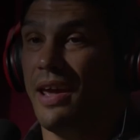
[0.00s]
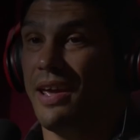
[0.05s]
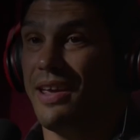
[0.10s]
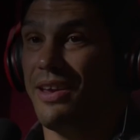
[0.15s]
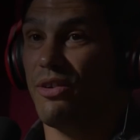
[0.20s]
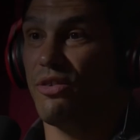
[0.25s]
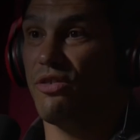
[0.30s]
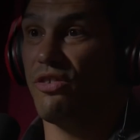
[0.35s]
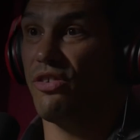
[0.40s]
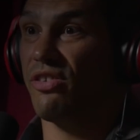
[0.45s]

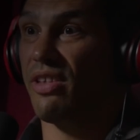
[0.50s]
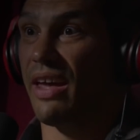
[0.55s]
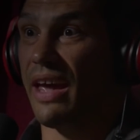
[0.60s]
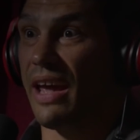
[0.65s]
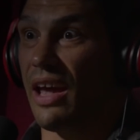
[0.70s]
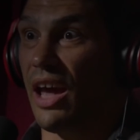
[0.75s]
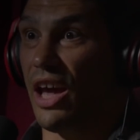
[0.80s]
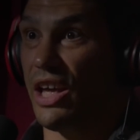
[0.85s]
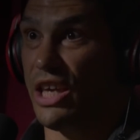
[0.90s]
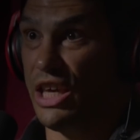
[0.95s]
you're just
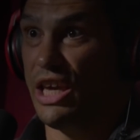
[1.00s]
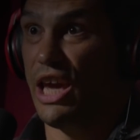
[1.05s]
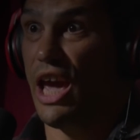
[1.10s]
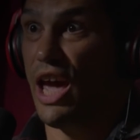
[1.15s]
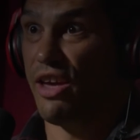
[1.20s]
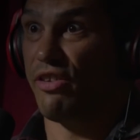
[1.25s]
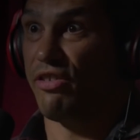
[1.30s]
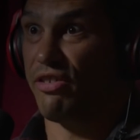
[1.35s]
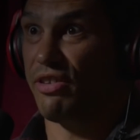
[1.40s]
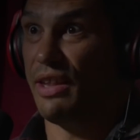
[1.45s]
like,
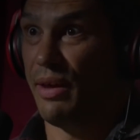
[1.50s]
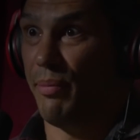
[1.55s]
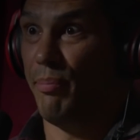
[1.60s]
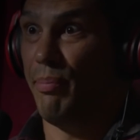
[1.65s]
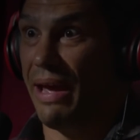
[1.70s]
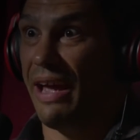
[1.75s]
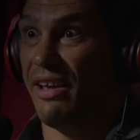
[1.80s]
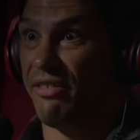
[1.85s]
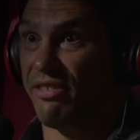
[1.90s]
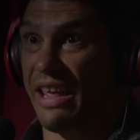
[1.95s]
yes, the
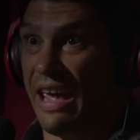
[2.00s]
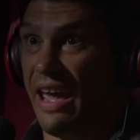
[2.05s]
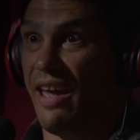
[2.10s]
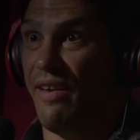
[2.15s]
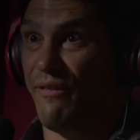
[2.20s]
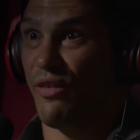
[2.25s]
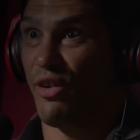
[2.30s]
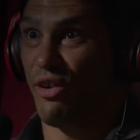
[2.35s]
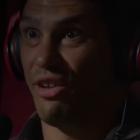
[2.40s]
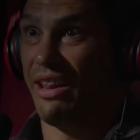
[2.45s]
best
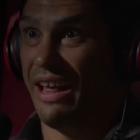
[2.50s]
ever.